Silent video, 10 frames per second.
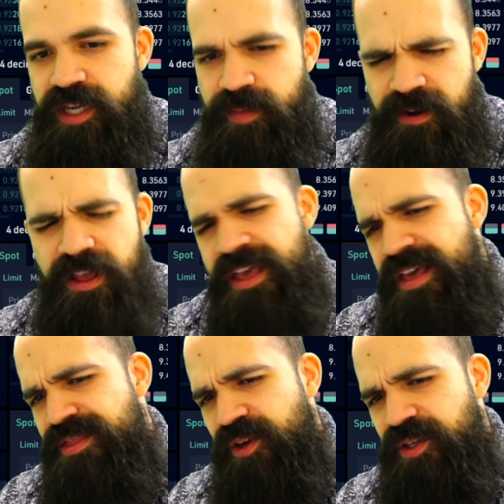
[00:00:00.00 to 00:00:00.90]
about
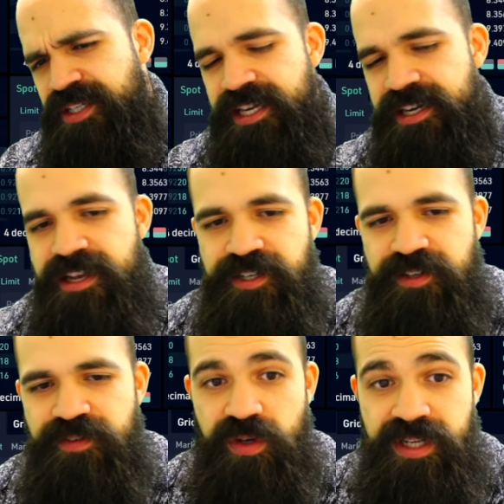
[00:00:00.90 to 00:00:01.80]
13 to
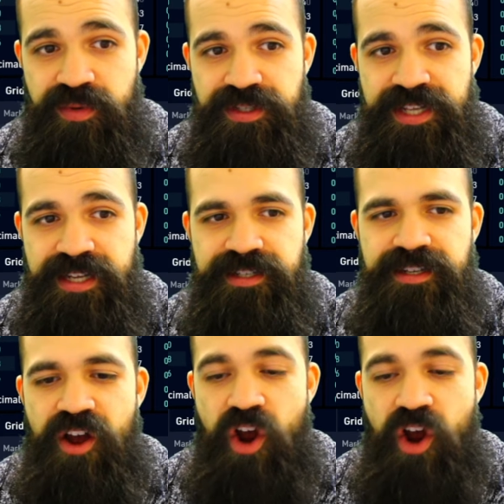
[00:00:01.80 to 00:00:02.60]
14% uh,